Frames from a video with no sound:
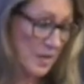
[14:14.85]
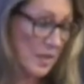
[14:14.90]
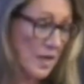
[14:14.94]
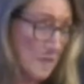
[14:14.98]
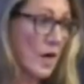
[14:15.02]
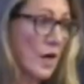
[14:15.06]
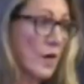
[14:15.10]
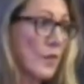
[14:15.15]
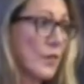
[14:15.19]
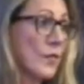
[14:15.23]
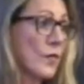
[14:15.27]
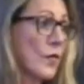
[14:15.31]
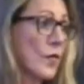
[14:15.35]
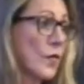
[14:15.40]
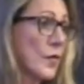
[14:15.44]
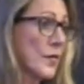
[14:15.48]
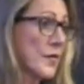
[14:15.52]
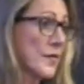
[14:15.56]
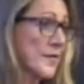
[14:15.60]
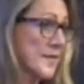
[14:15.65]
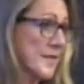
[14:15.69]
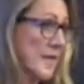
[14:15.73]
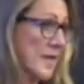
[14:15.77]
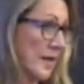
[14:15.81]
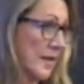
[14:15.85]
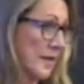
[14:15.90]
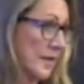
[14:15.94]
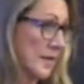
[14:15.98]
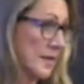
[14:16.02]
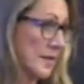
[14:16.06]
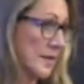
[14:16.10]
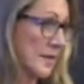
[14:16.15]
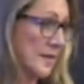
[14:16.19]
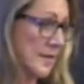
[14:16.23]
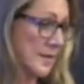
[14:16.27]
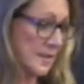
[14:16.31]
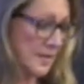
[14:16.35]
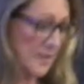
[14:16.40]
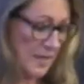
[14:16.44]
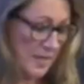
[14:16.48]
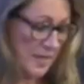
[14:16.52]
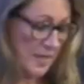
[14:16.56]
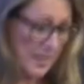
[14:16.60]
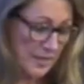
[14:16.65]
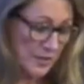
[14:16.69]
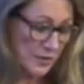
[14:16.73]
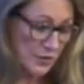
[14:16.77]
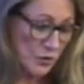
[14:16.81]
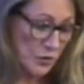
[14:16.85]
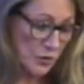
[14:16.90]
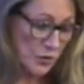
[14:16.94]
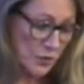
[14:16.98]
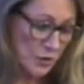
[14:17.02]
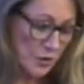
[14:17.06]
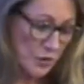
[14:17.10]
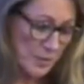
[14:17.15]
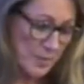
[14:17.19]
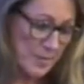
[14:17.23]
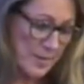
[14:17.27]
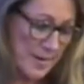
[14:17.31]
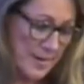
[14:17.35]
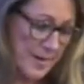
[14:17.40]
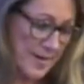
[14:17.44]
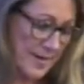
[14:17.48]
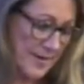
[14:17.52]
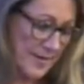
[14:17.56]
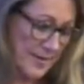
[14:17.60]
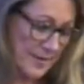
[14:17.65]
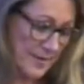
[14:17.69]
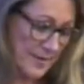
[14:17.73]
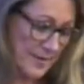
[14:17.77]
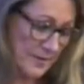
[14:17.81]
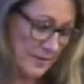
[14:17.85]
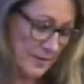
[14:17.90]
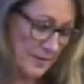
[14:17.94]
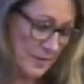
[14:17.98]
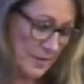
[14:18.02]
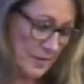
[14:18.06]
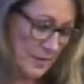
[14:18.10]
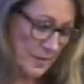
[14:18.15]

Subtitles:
Our 4th scientist, Antonio Maielli,